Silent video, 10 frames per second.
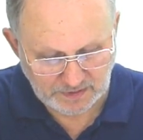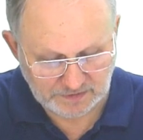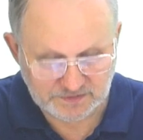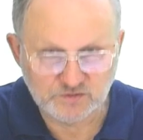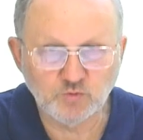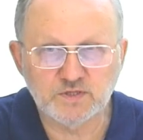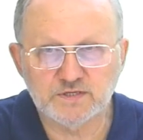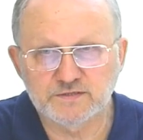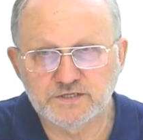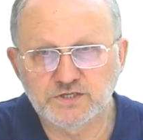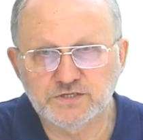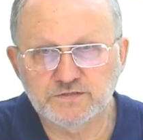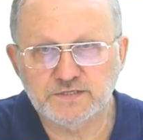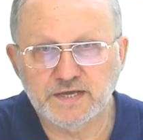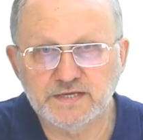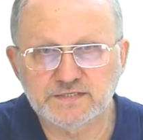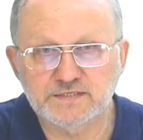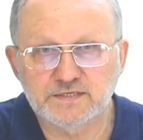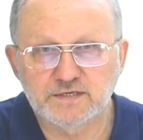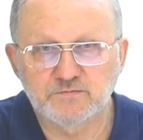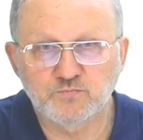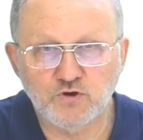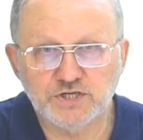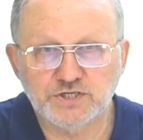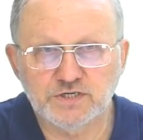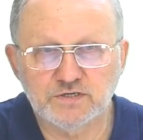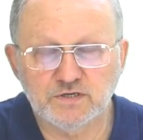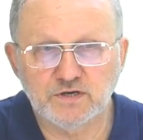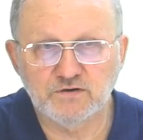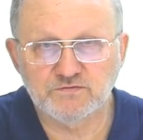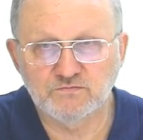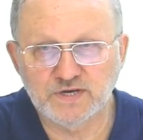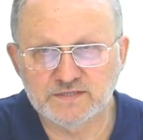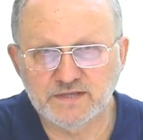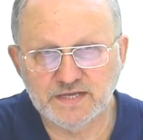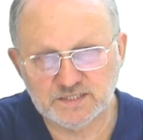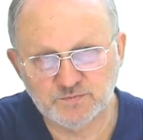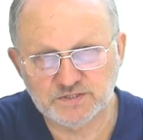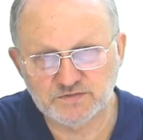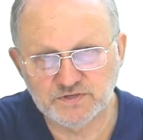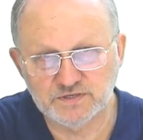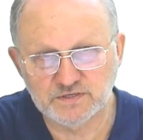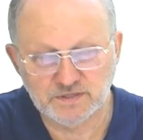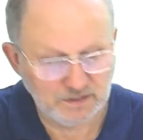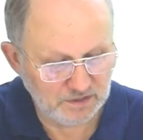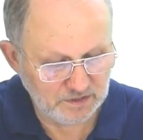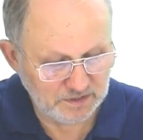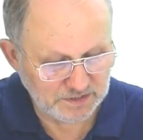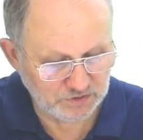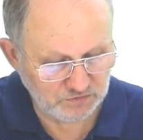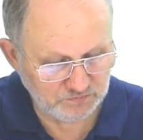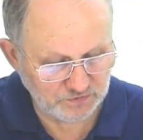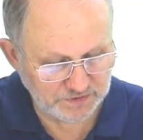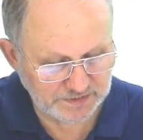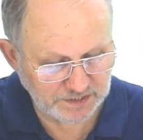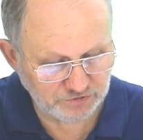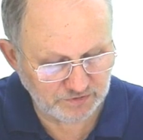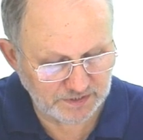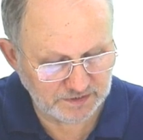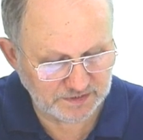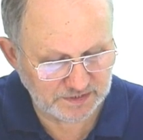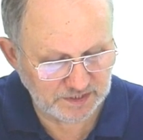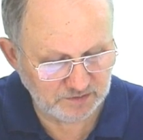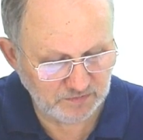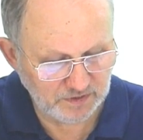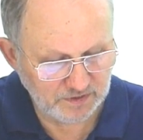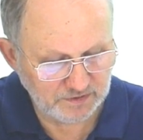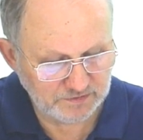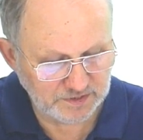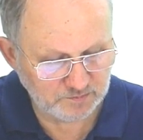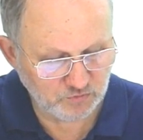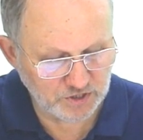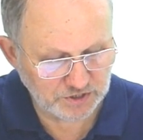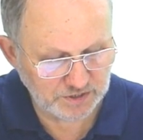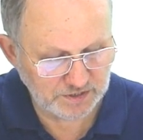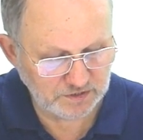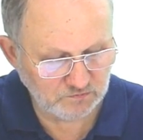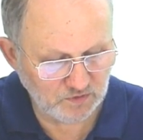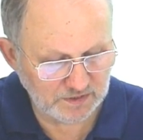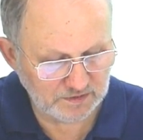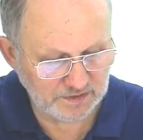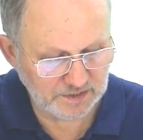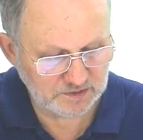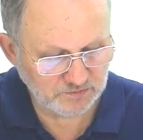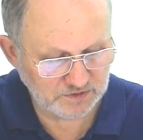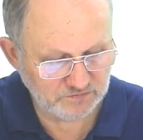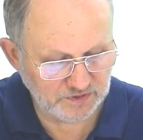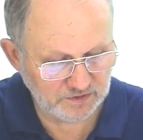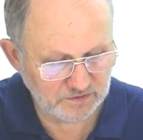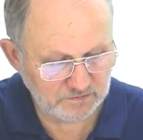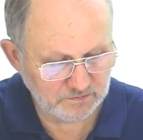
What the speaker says: under normal conditions has pressure of 1 atmosphere. So for the saturated steam, this pressure is 1 atmosphere.